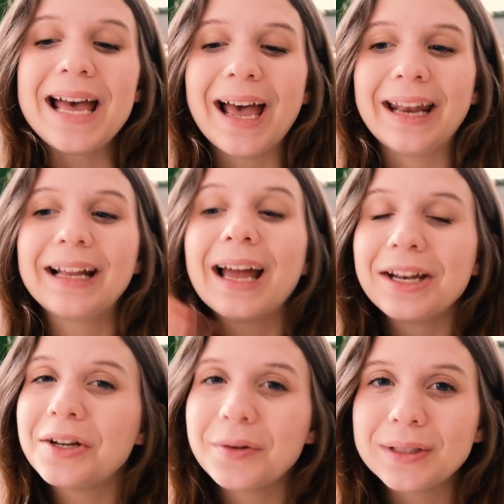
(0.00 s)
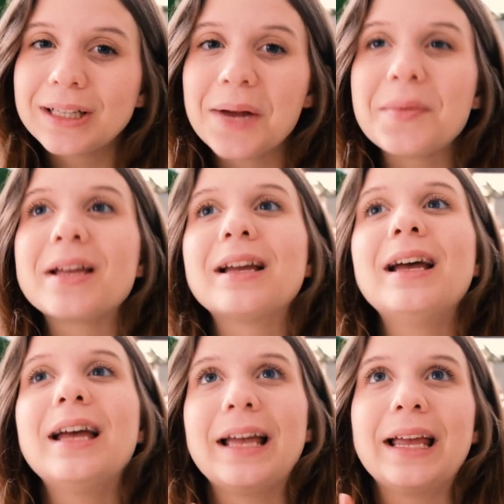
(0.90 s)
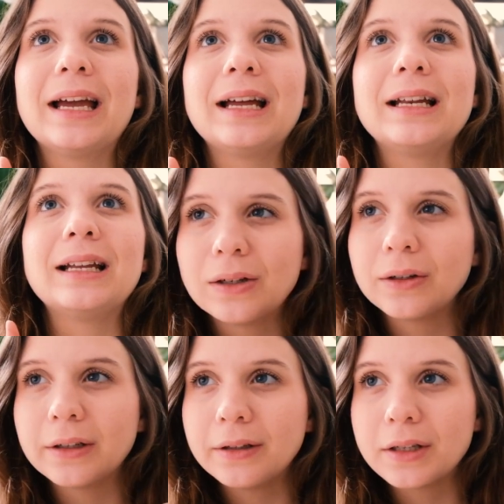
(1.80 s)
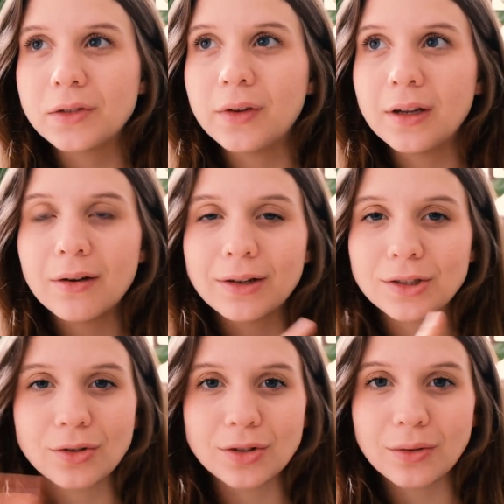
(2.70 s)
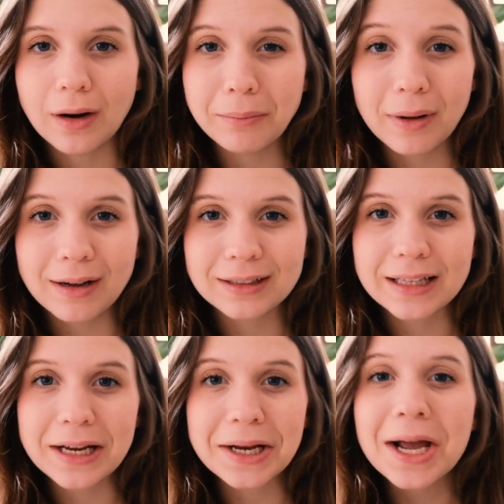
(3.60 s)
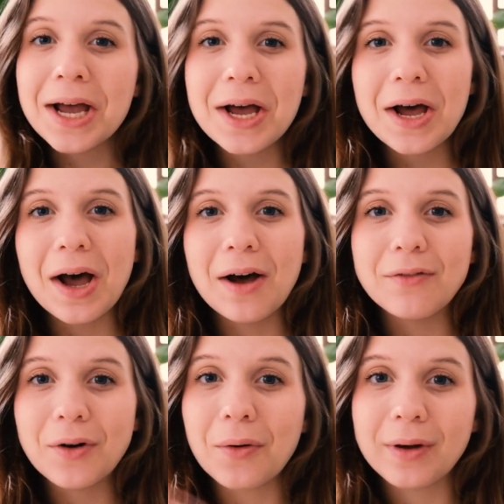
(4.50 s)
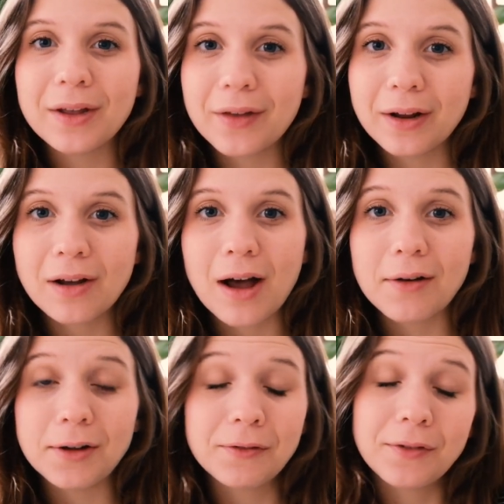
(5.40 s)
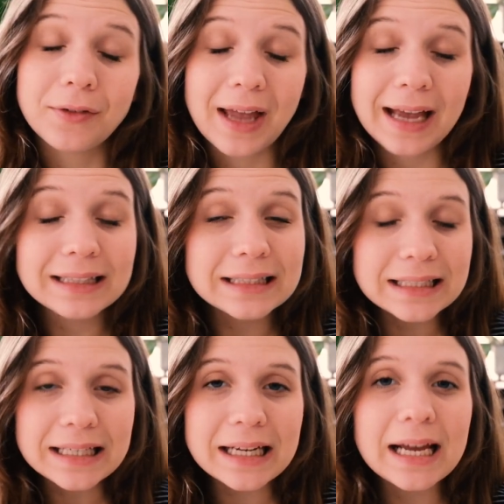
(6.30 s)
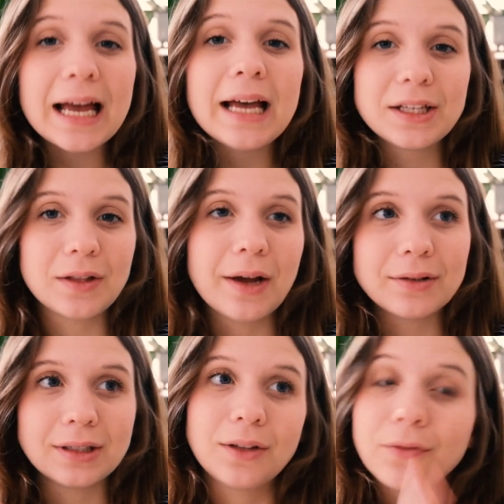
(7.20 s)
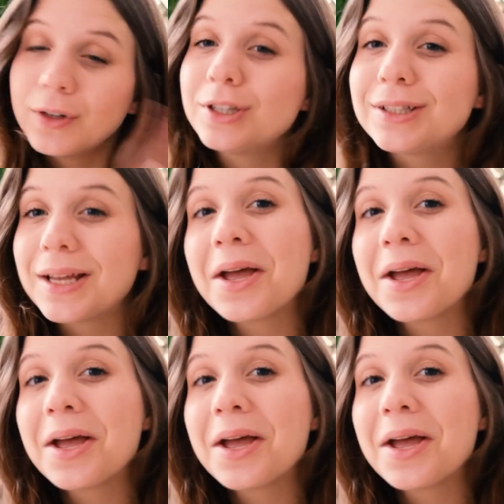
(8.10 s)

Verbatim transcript: and I kind of knew it was coming. And earlier in this video I showed you an unboxing of a Hoya that I got off of Etsy. So that was like the first